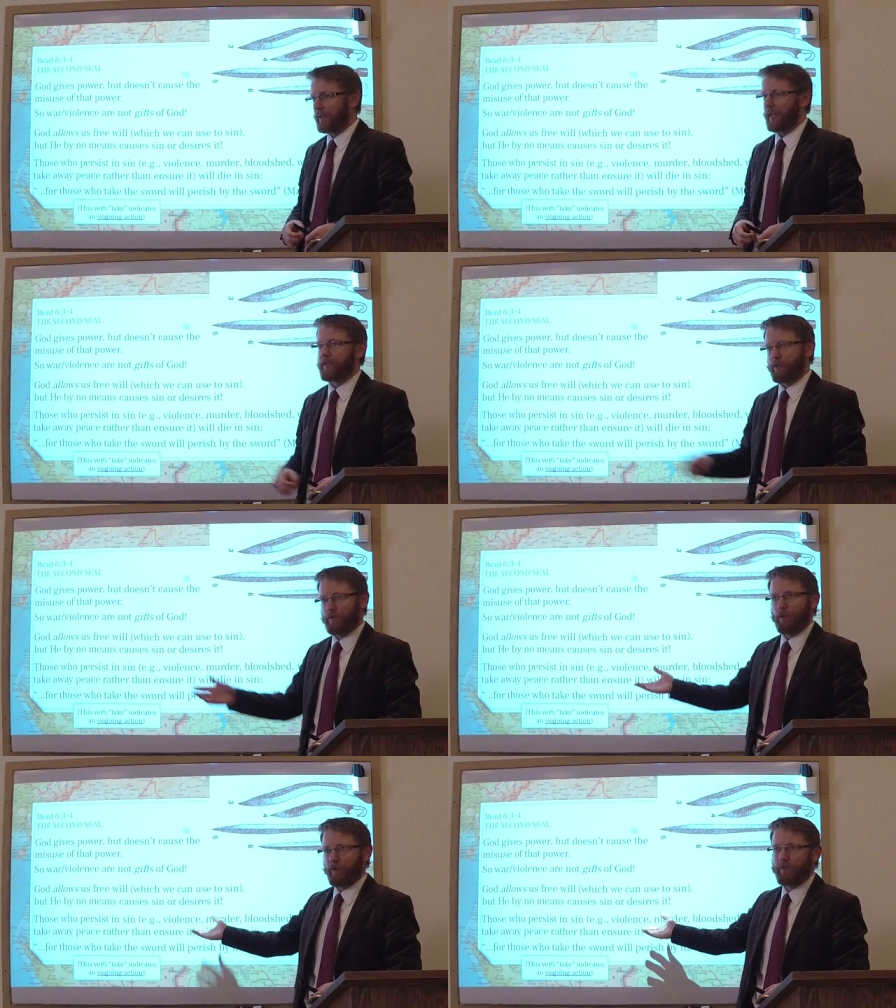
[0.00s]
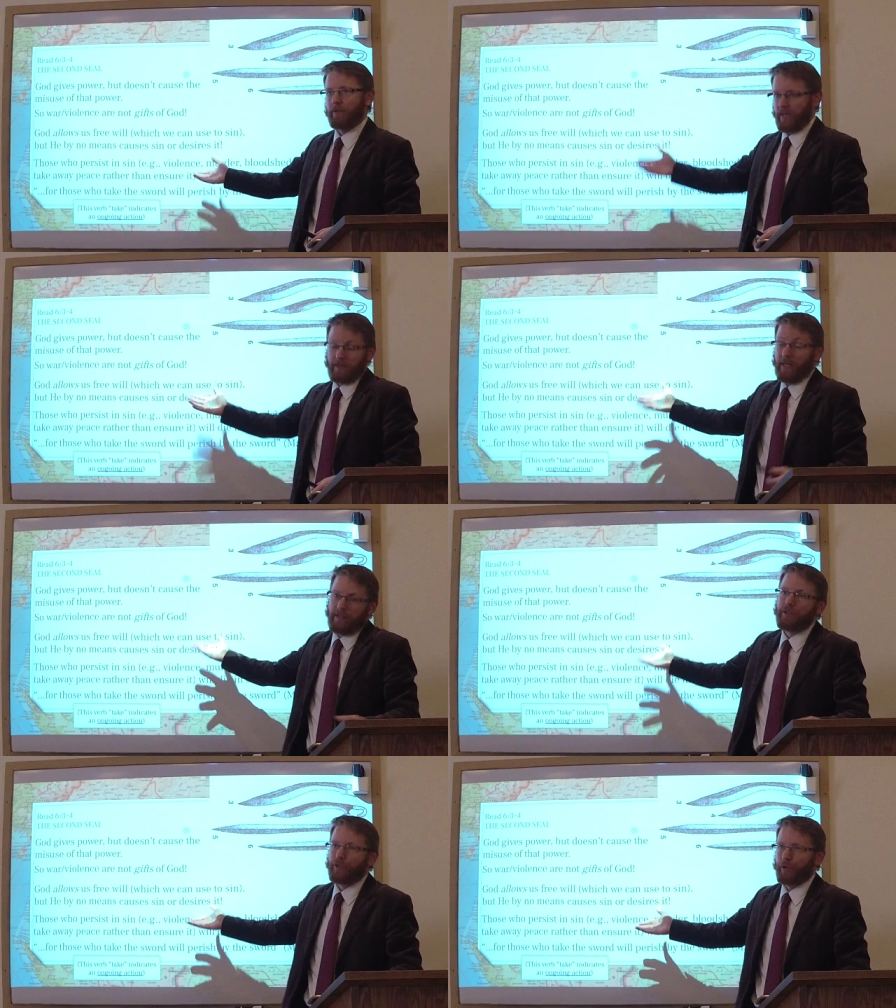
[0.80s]
And that's sort of that,
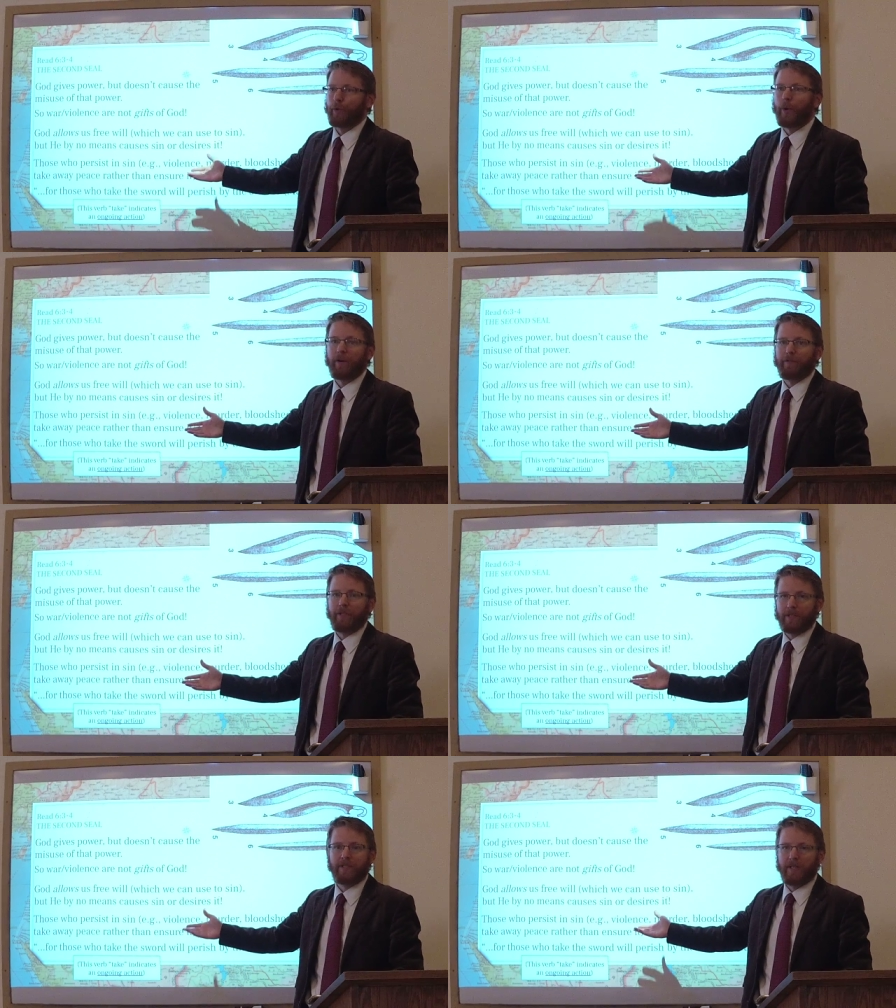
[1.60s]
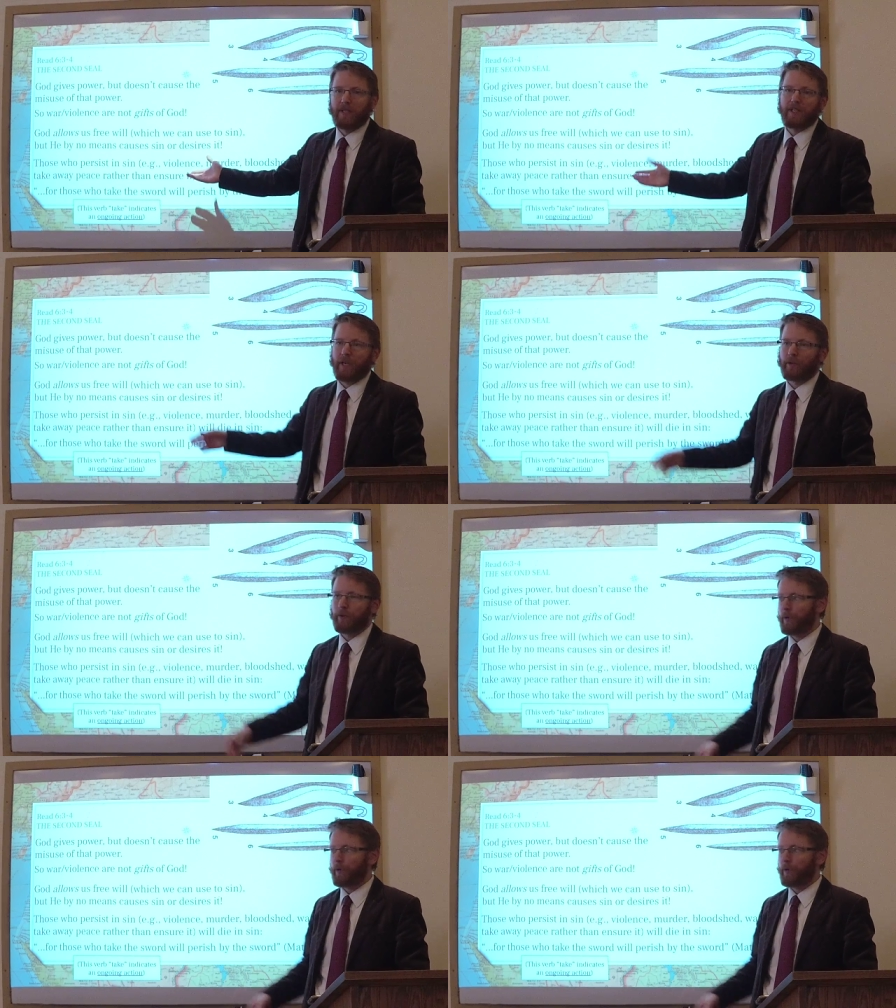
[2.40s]
that is true of just sin in general.